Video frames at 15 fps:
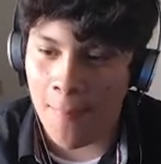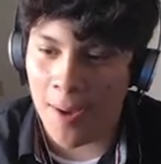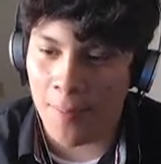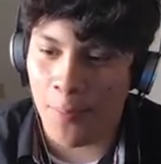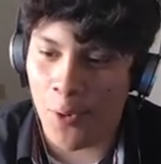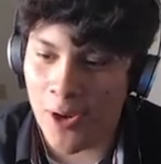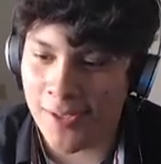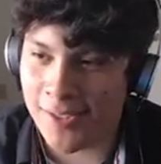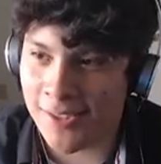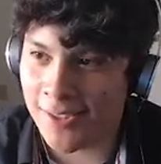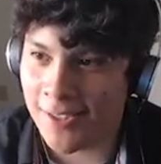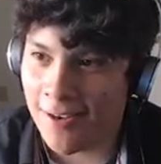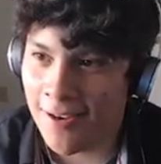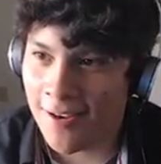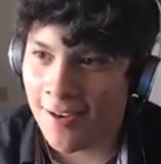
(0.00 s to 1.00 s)
my boys.
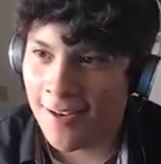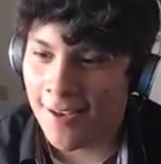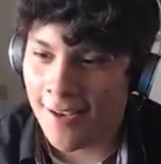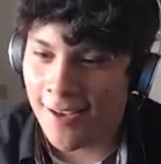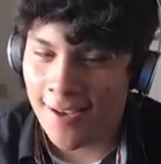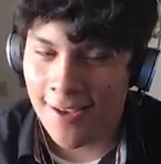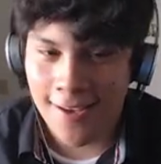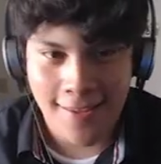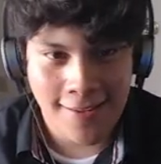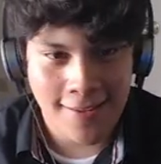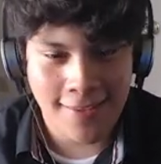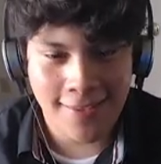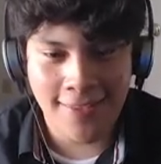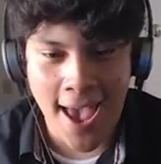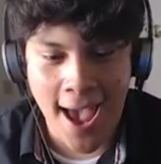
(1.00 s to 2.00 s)

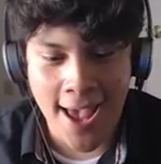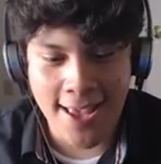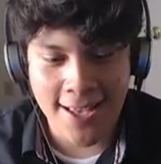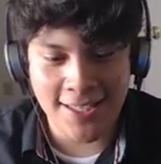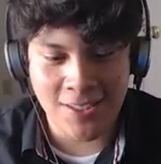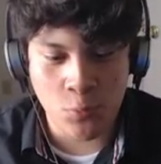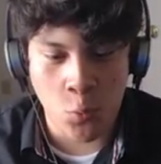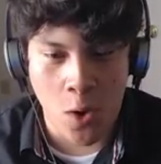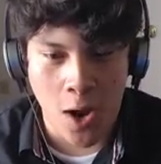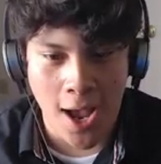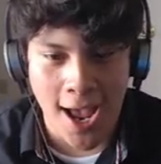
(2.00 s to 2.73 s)
That is what